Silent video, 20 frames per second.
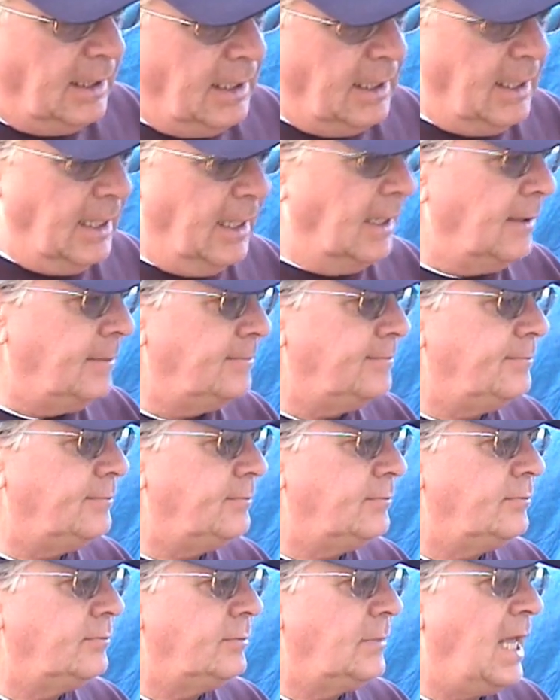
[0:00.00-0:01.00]

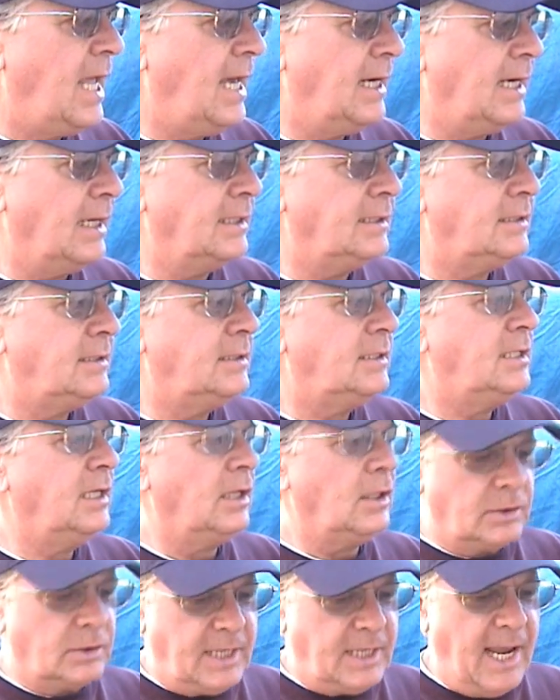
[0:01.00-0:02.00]
Had a
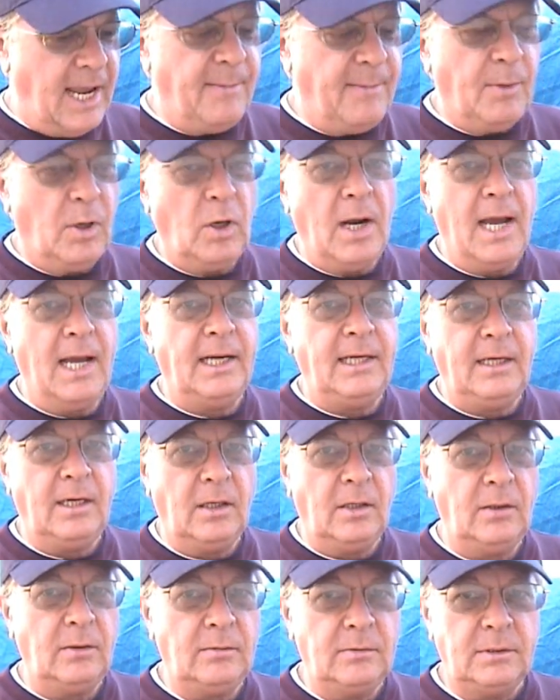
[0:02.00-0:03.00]
tiller tamer on
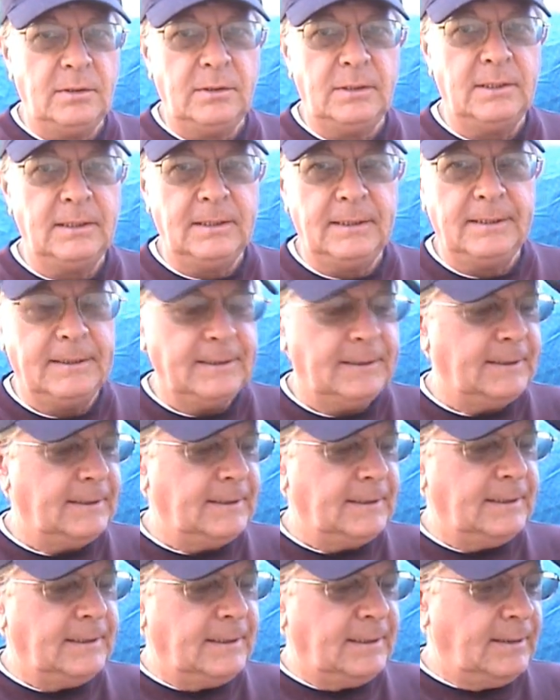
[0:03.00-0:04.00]
here.
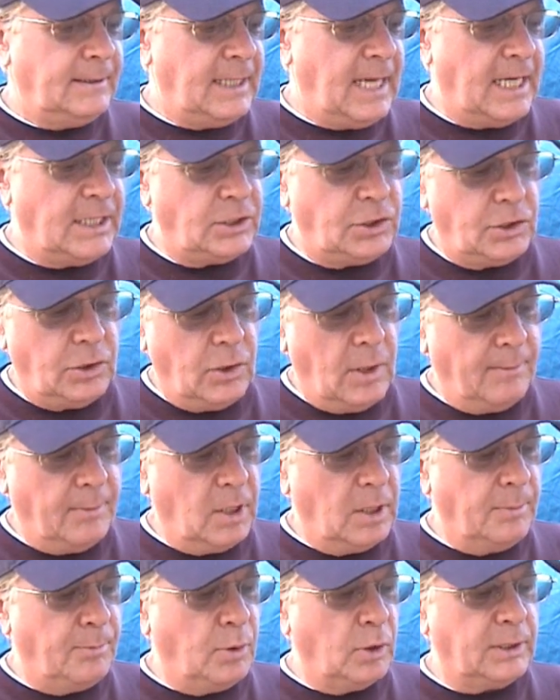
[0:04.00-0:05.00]
Not sure I'm
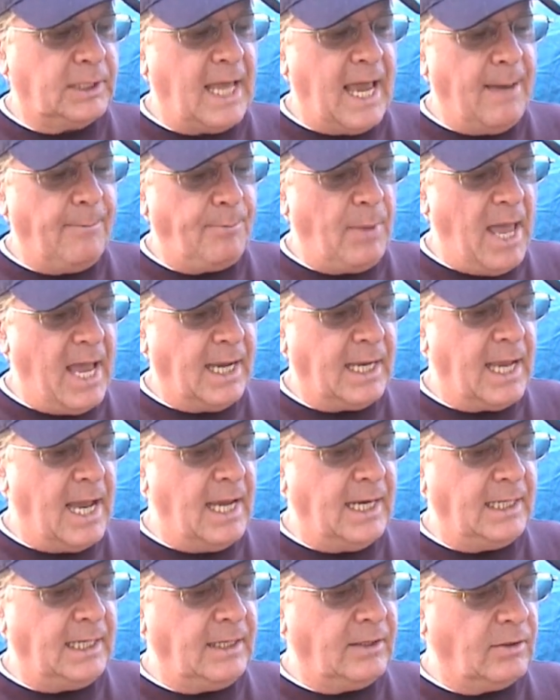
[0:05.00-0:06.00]
going to put that back
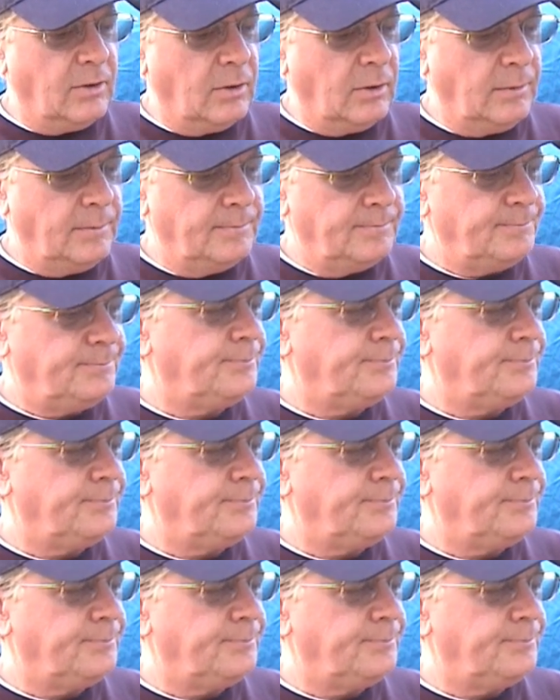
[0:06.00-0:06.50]
on either.